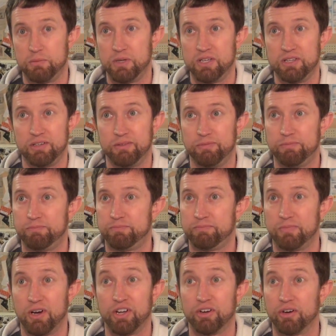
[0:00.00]
maybe
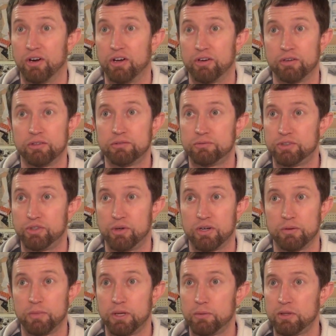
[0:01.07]
under 100,
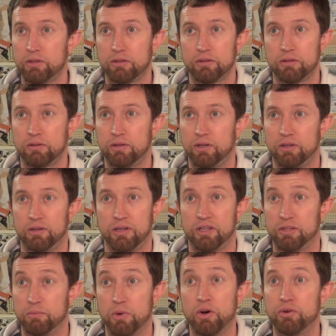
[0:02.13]
200 maybe mm.
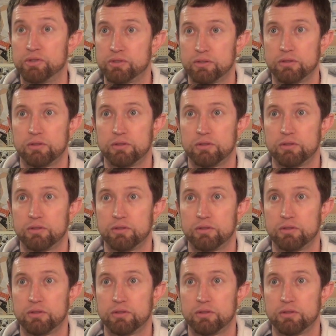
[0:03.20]
at the hmm. most.